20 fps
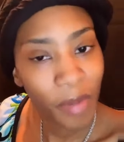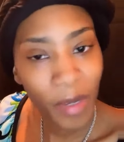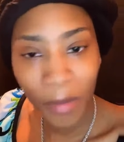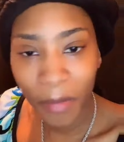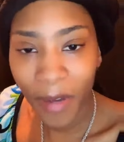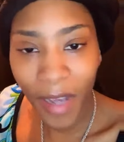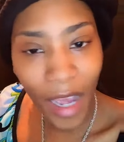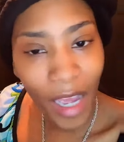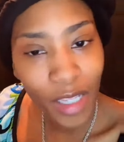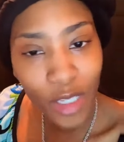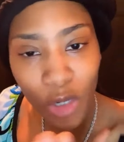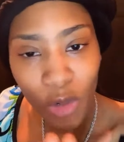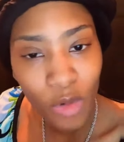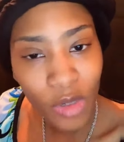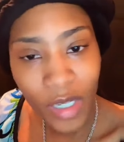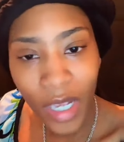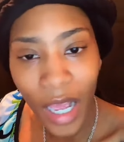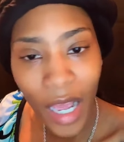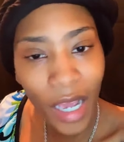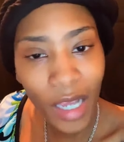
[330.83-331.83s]
people got
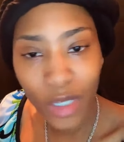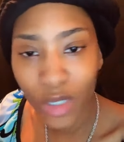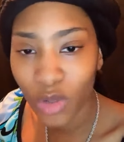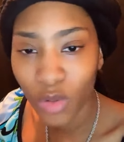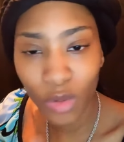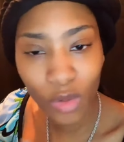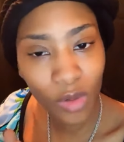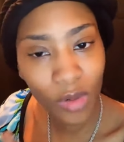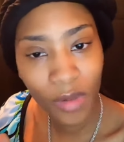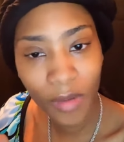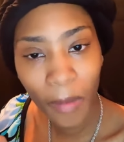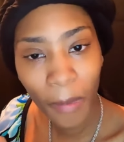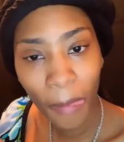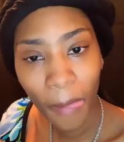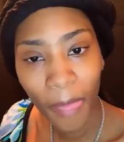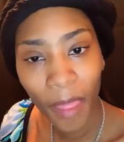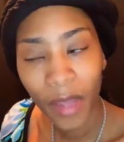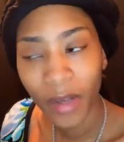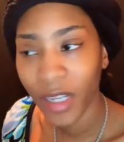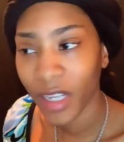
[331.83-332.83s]
two sides to them.
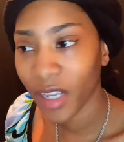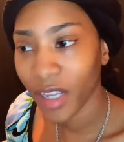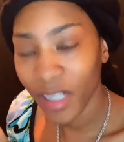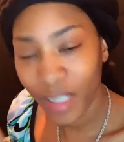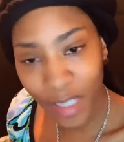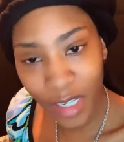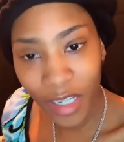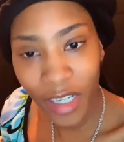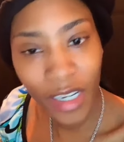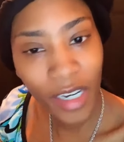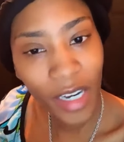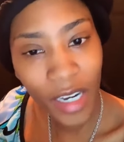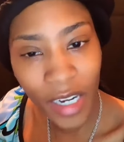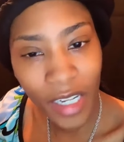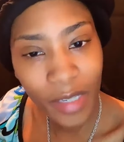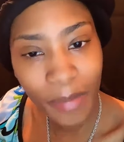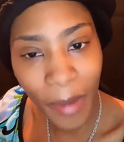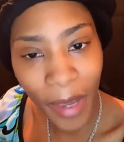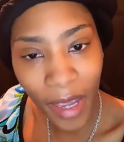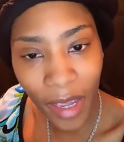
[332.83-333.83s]
It's good
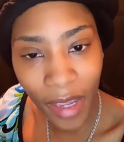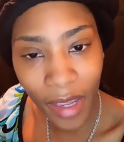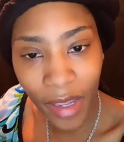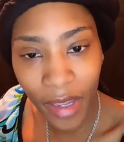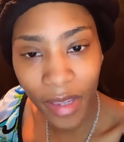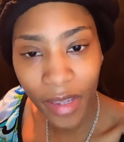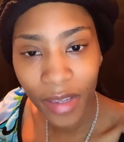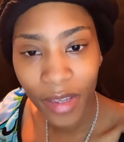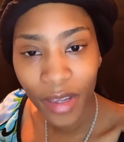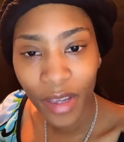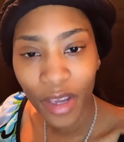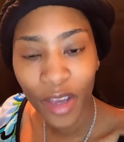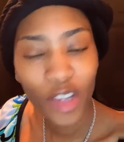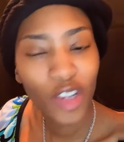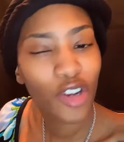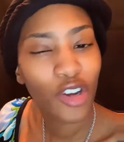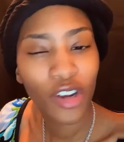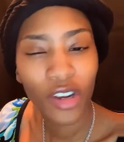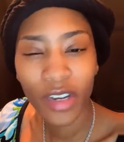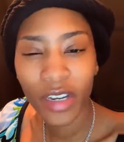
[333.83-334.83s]
and it's bad.
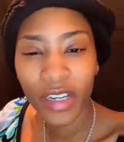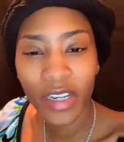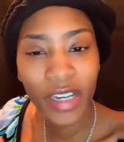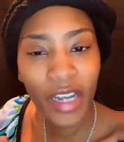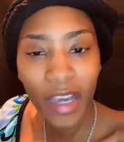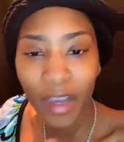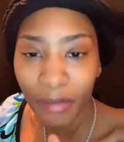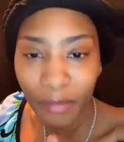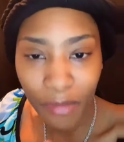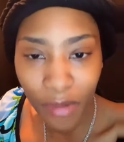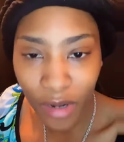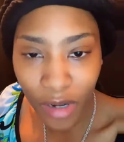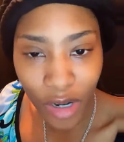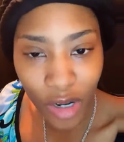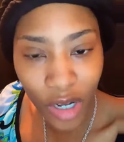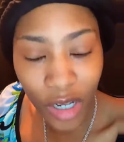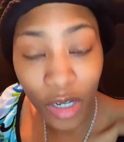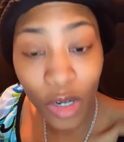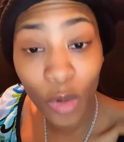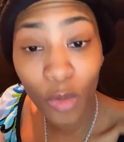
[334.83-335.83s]
You're never
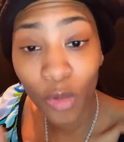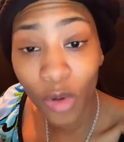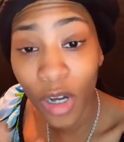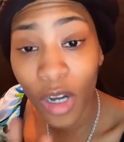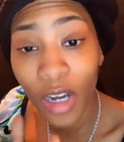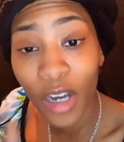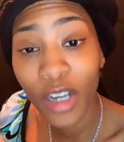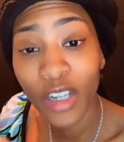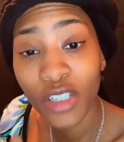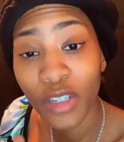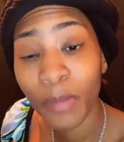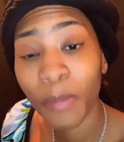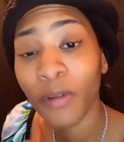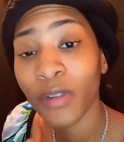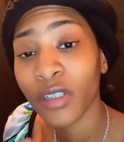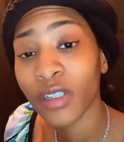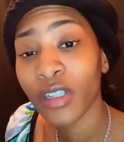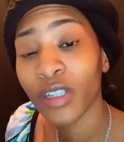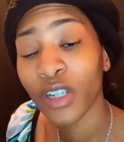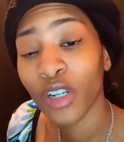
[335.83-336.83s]
gonna
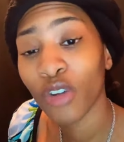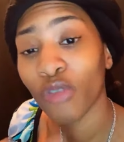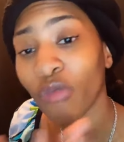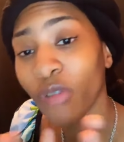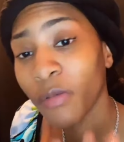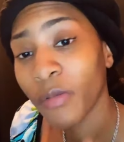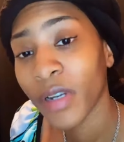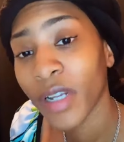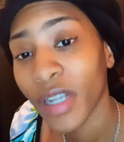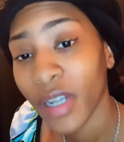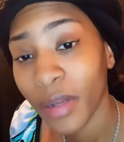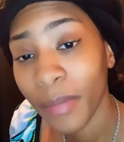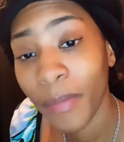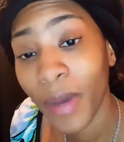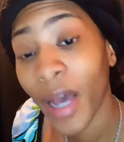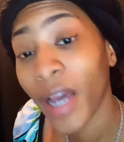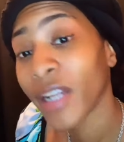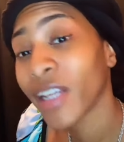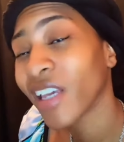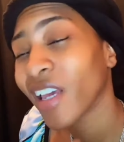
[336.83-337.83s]
100% agree with
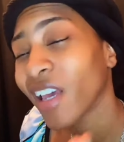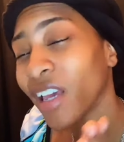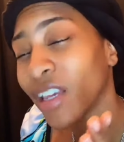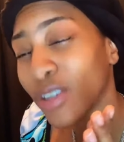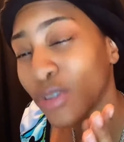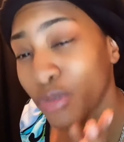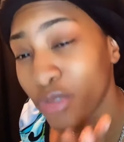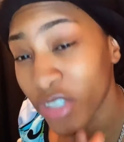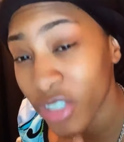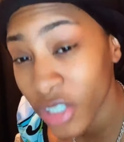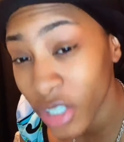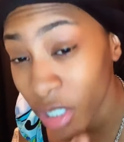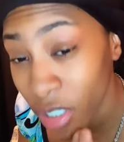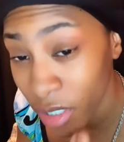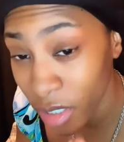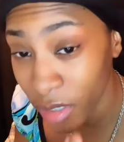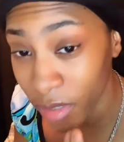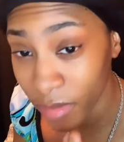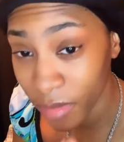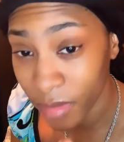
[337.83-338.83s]
anybody, and you
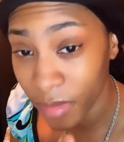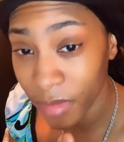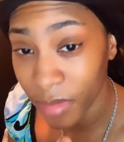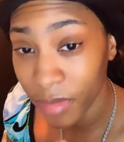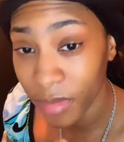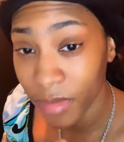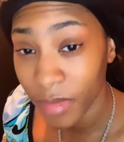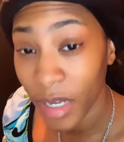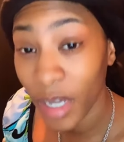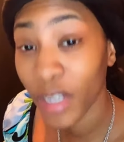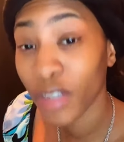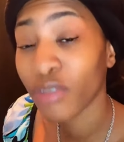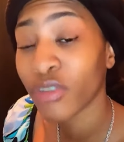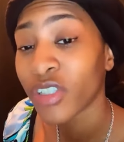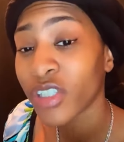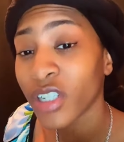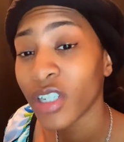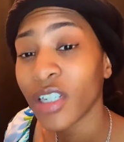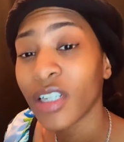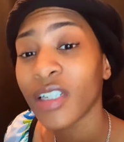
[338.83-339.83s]
shouldn't. And you
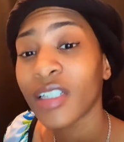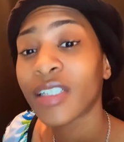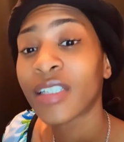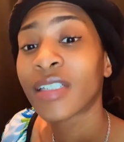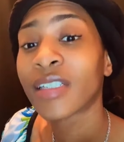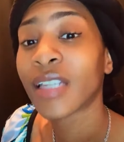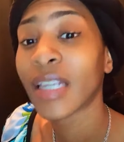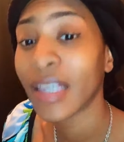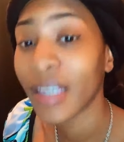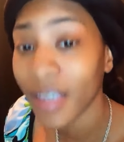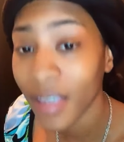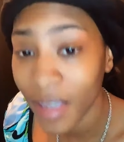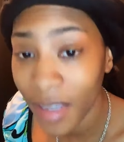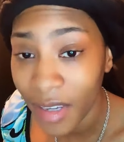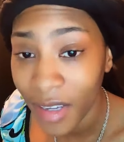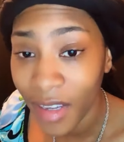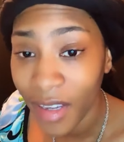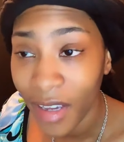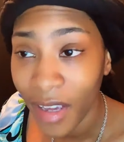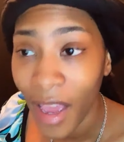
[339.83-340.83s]
shouldn't
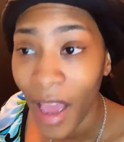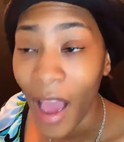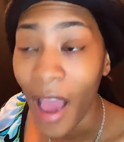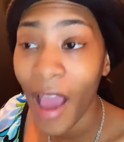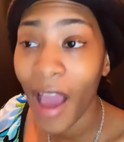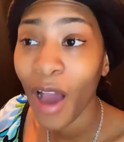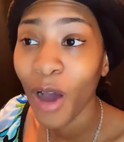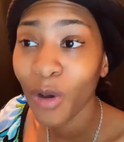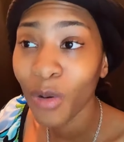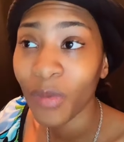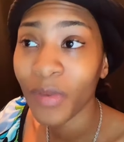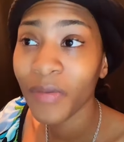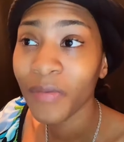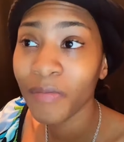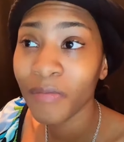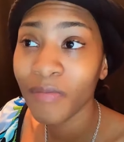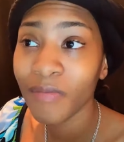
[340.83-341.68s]
seek out